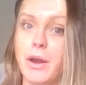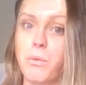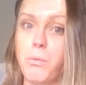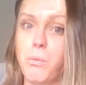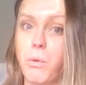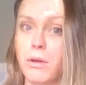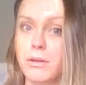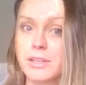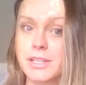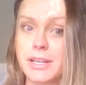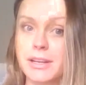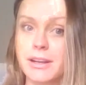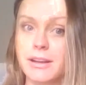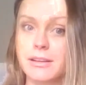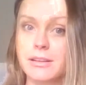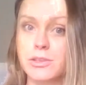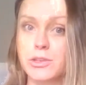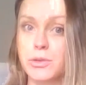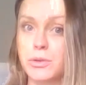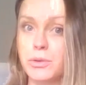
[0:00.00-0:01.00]
wanted
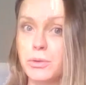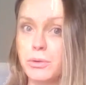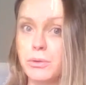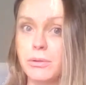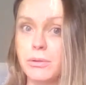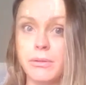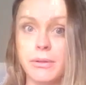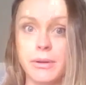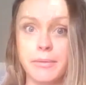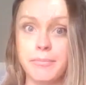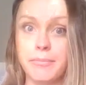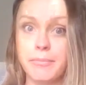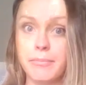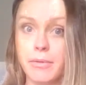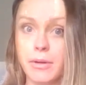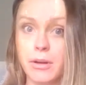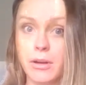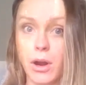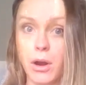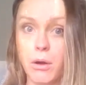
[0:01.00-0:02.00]
it to
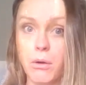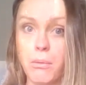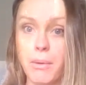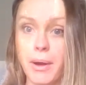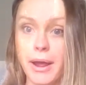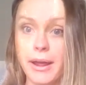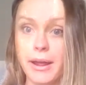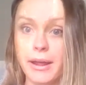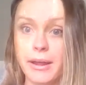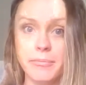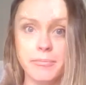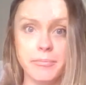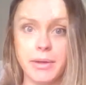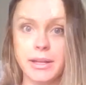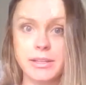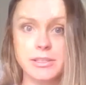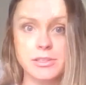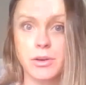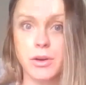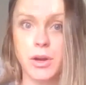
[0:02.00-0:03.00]
go away,
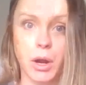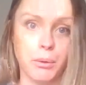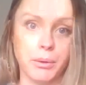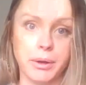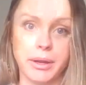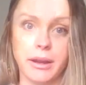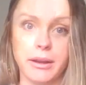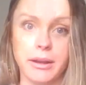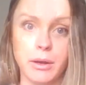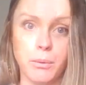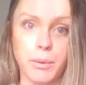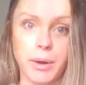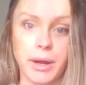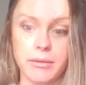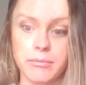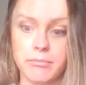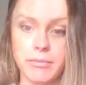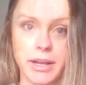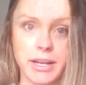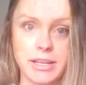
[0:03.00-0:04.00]
it's not going
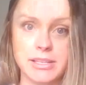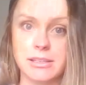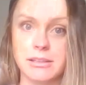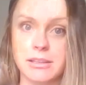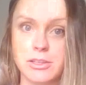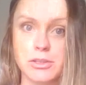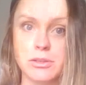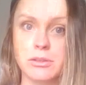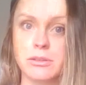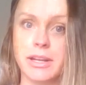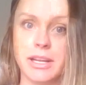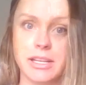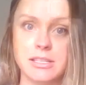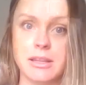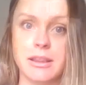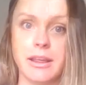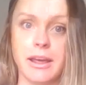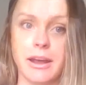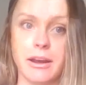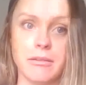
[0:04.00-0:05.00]
anywhere. It's
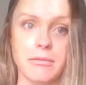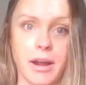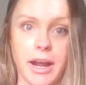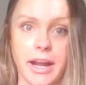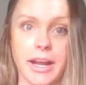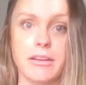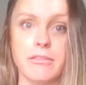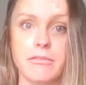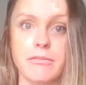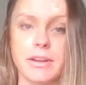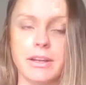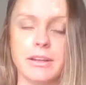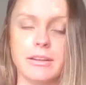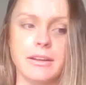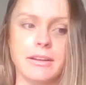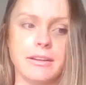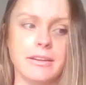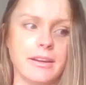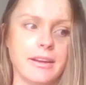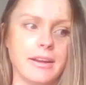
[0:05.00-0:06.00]
there. I can feel
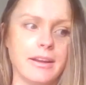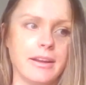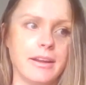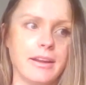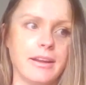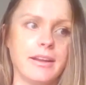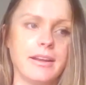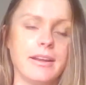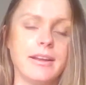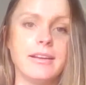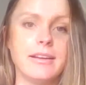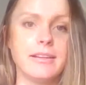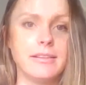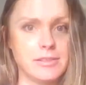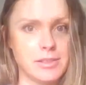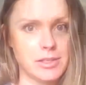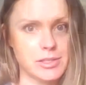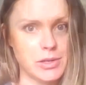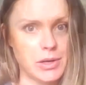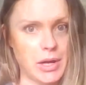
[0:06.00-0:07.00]
it.
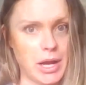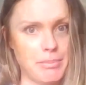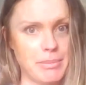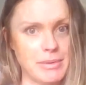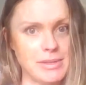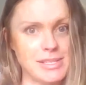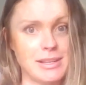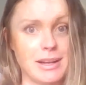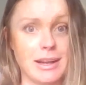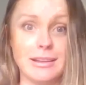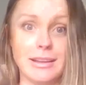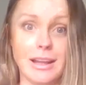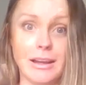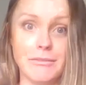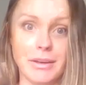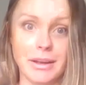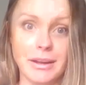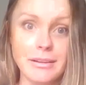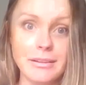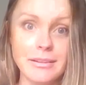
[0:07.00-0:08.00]
Just so happens that I
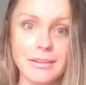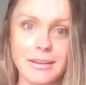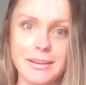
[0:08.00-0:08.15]
love it